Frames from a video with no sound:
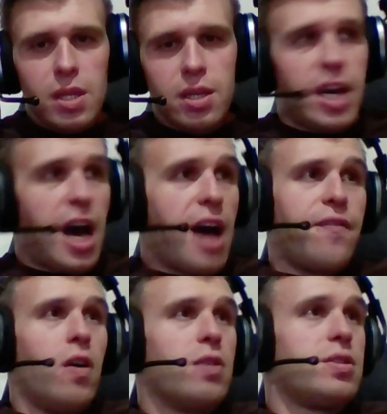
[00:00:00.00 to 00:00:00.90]
Guy
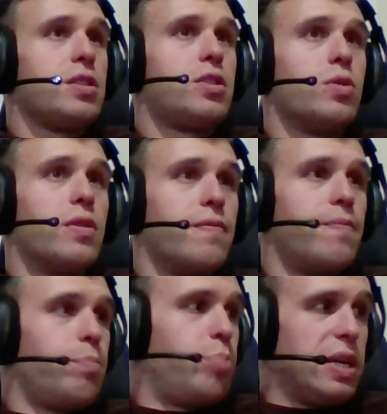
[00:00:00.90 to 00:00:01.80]
falls into a
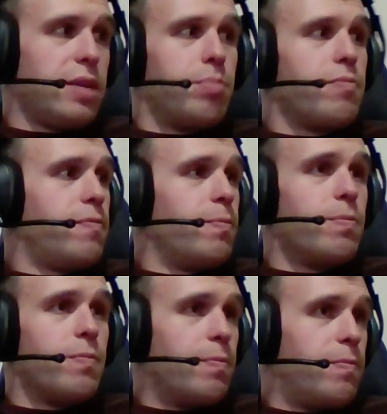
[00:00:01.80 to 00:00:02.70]
big
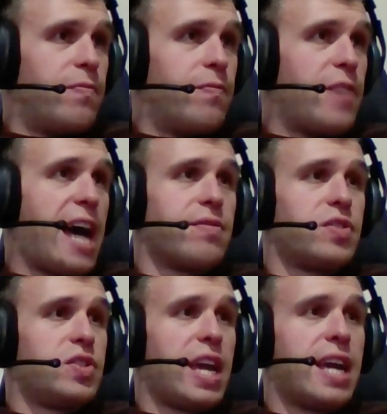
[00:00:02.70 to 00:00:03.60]
vat of
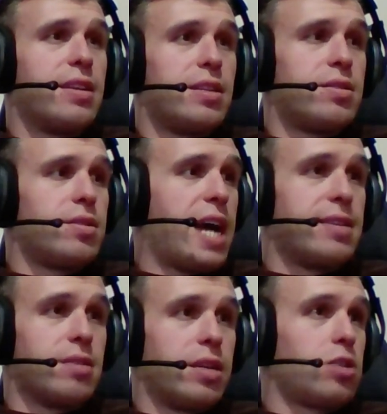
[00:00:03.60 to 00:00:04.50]
sand that
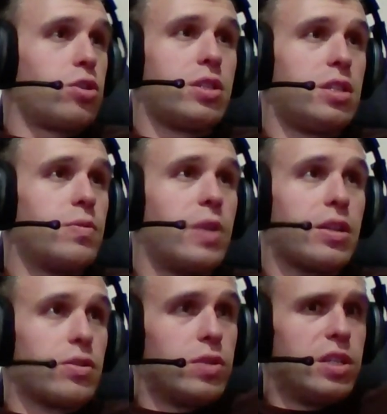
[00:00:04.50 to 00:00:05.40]
has electricity
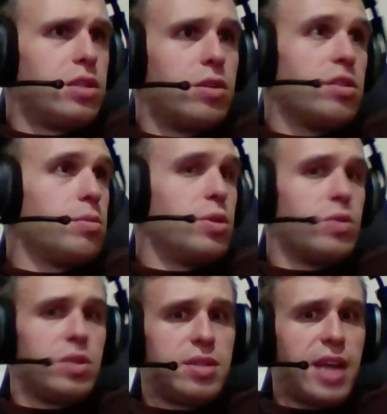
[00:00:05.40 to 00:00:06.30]
running through it. It turns him into a
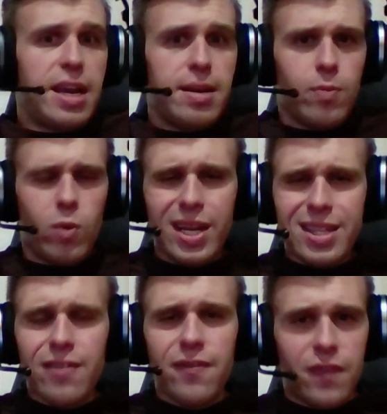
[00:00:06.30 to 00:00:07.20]
sand. What
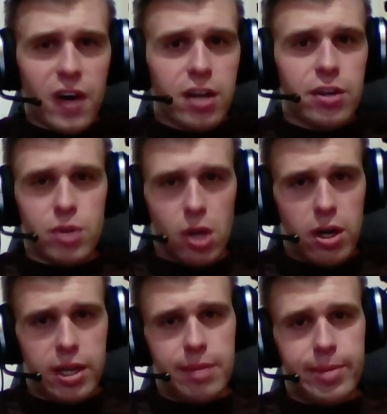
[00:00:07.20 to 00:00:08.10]
the fuck are you
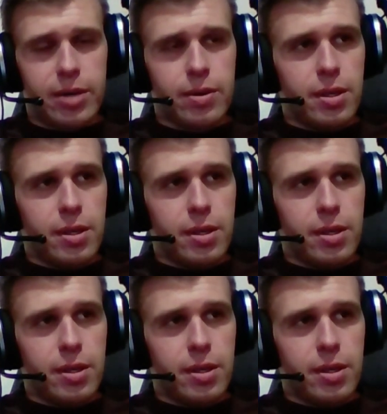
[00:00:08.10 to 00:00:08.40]
talking about?